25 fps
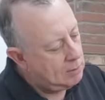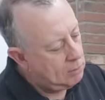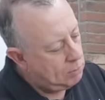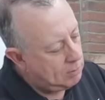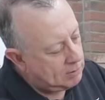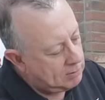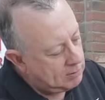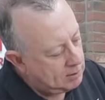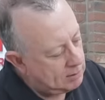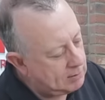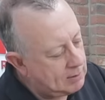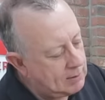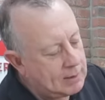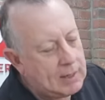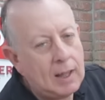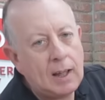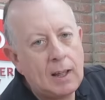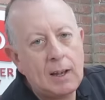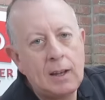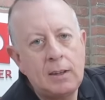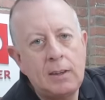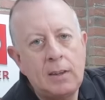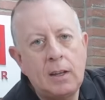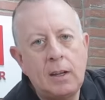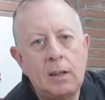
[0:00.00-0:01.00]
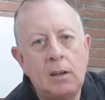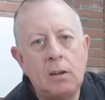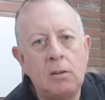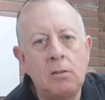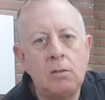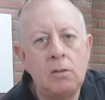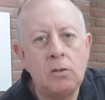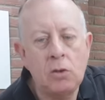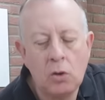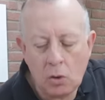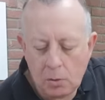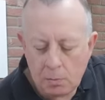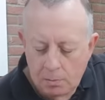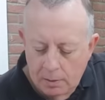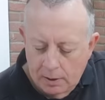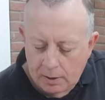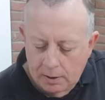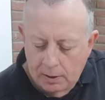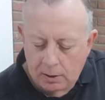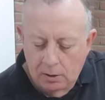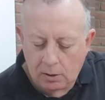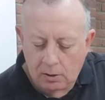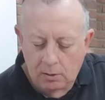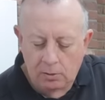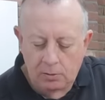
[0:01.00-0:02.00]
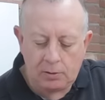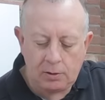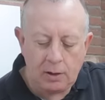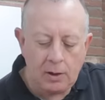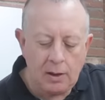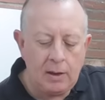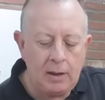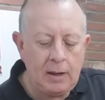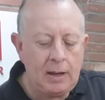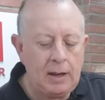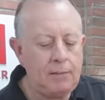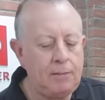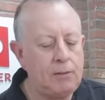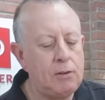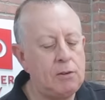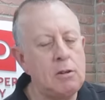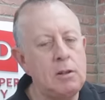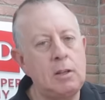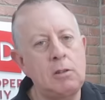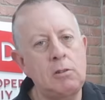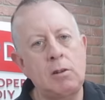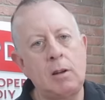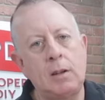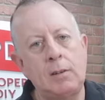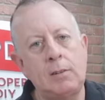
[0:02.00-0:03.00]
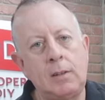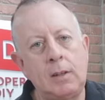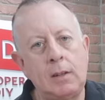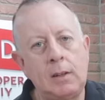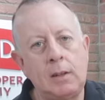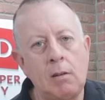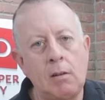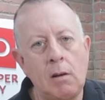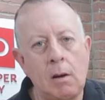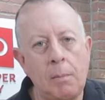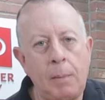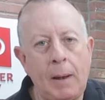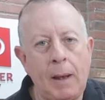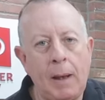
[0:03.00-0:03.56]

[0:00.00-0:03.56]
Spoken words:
which is a colour that I don't normally use. If you're interested, there are